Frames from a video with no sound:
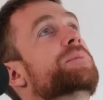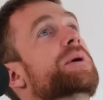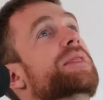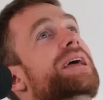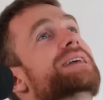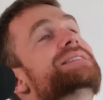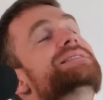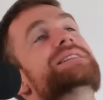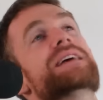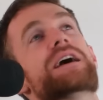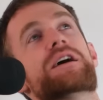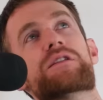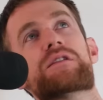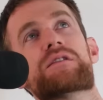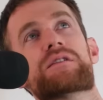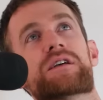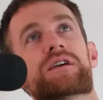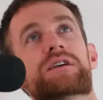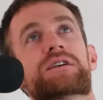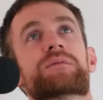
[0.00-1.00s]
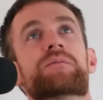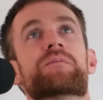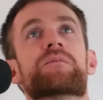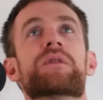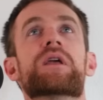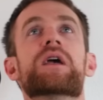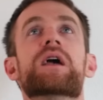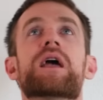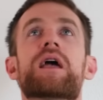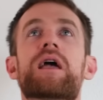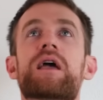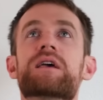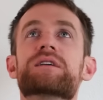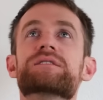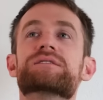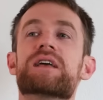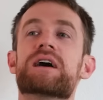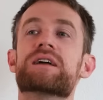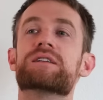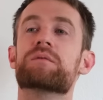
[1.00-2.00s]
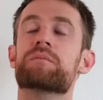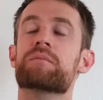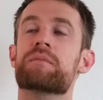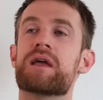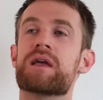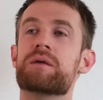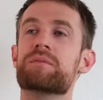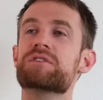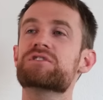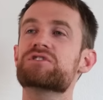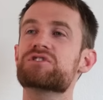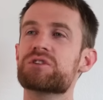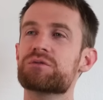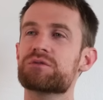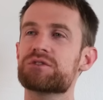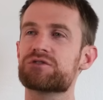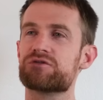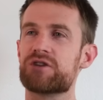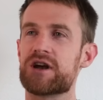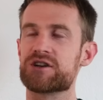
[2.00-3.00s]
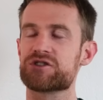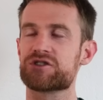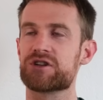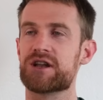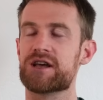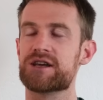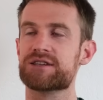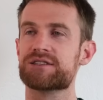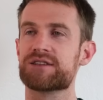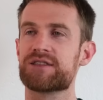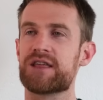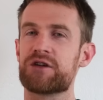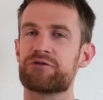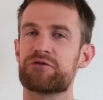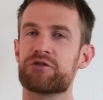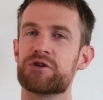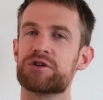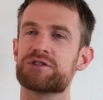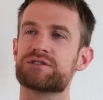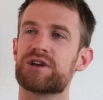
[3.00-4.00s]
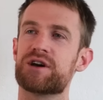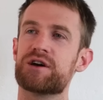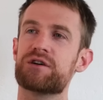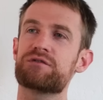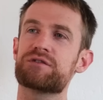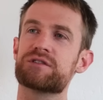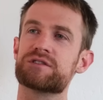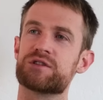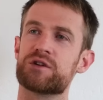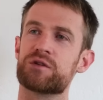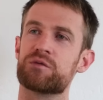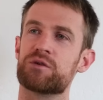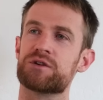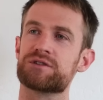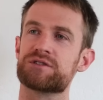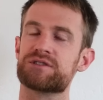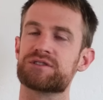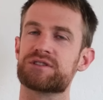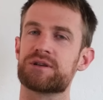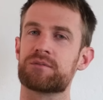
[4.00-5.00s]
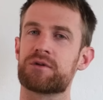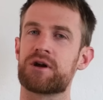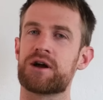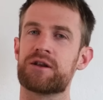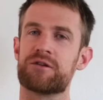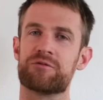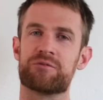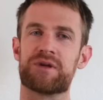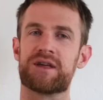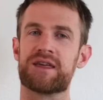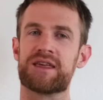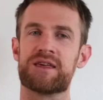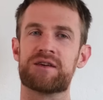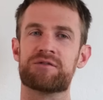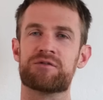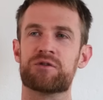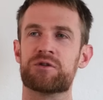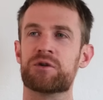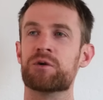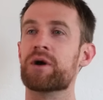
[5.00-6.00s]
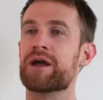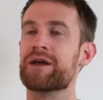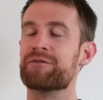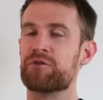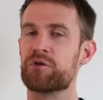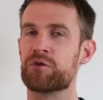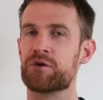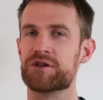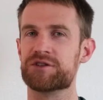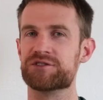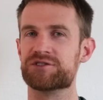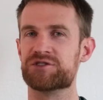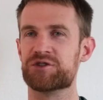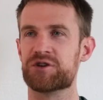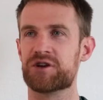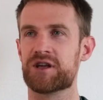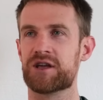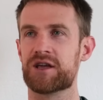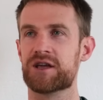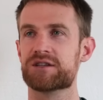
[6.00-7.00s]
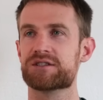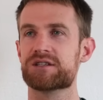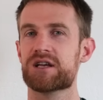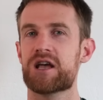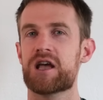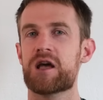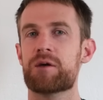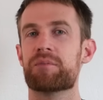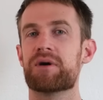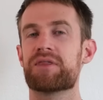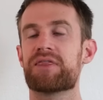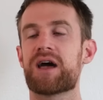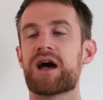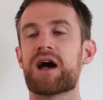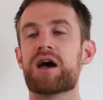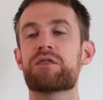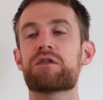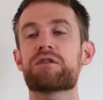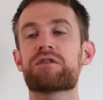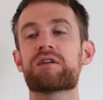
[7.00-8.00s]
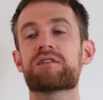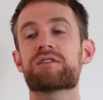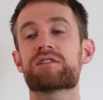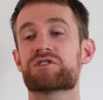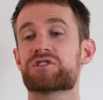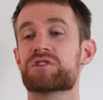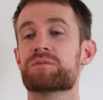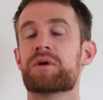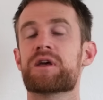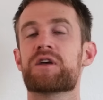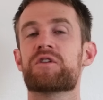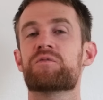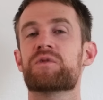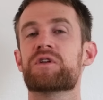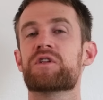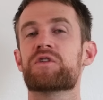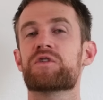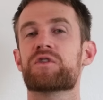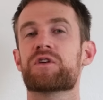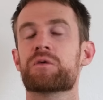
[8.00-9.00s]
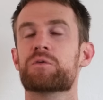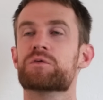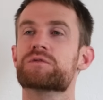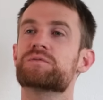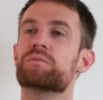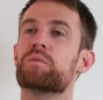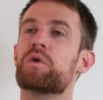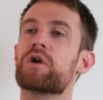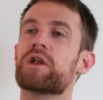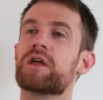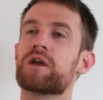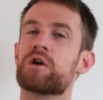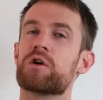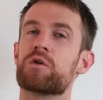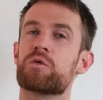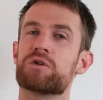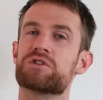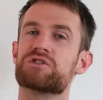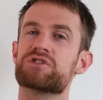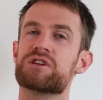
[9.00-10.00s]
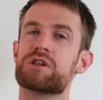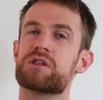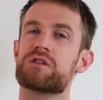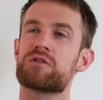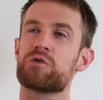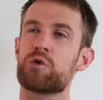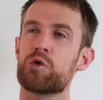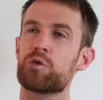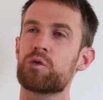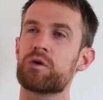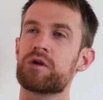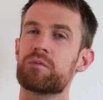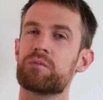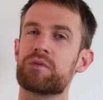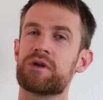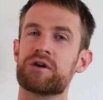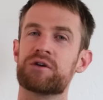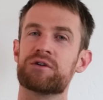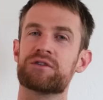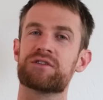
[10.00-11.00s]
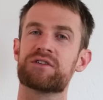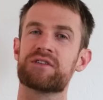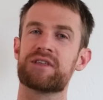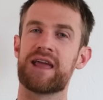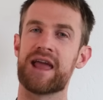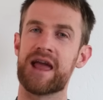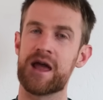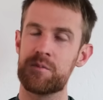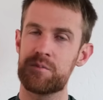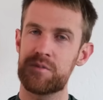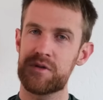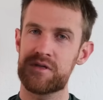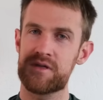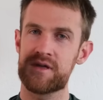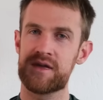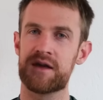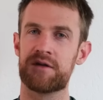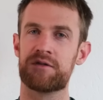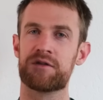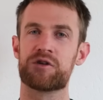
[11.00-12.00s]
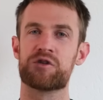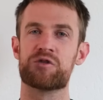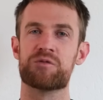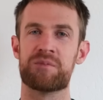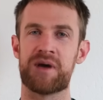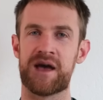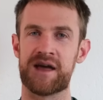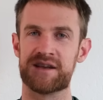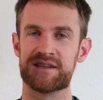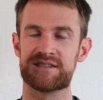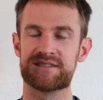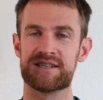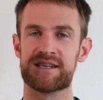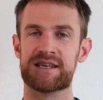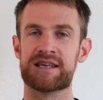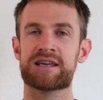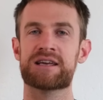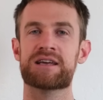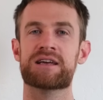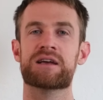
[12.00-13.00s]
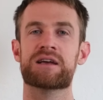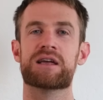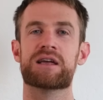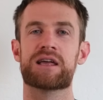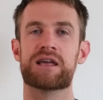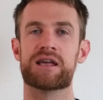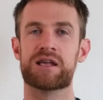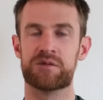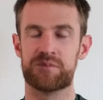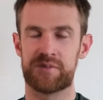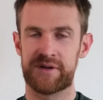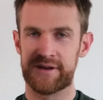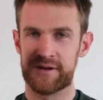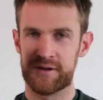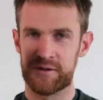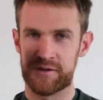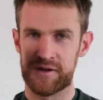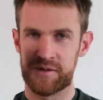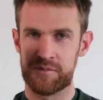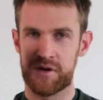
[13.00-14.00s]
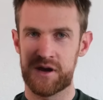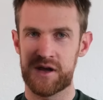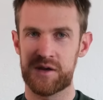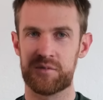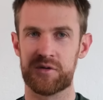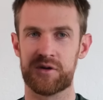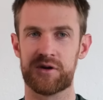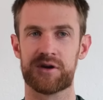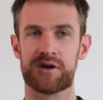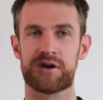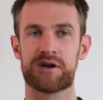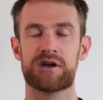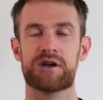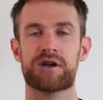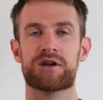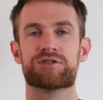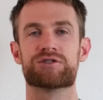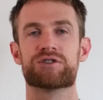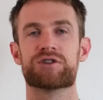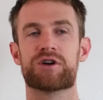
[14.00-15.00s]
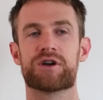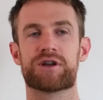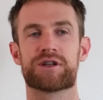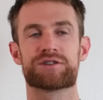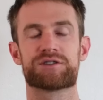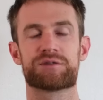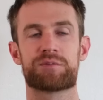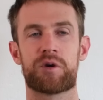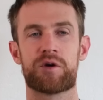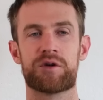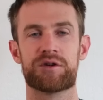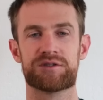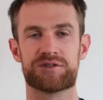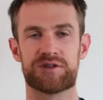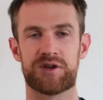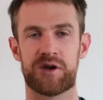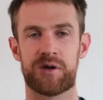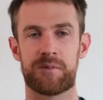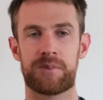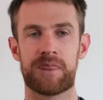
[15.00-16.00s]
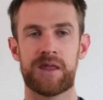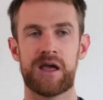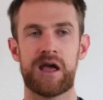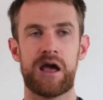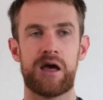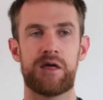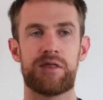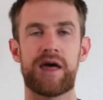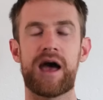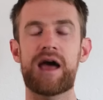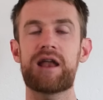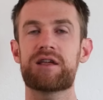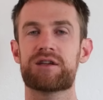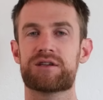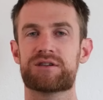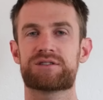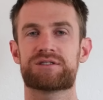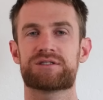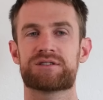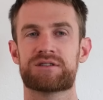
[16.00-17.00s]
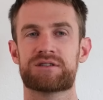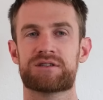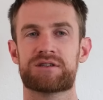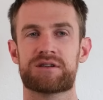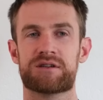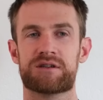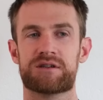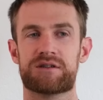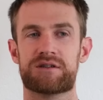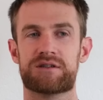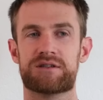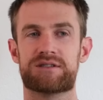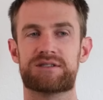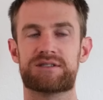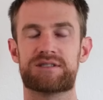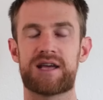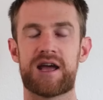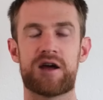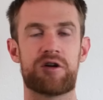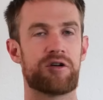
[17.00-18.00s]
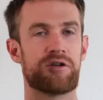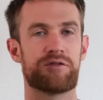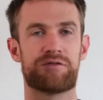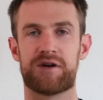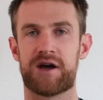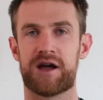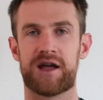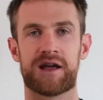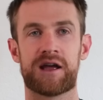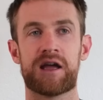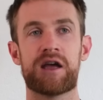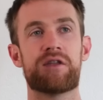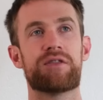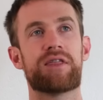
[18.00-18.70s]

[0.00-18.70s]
But that's the other thing, is that maybe she was rationalizing that for herself as though it wasn't some kind of big evil or everyone is doing it. But the other thing that she may have been doing was putting on what she thought would appeal to the empathy and the humanity in Pieter-Louis Myburgh to not expose her. That is terrifying.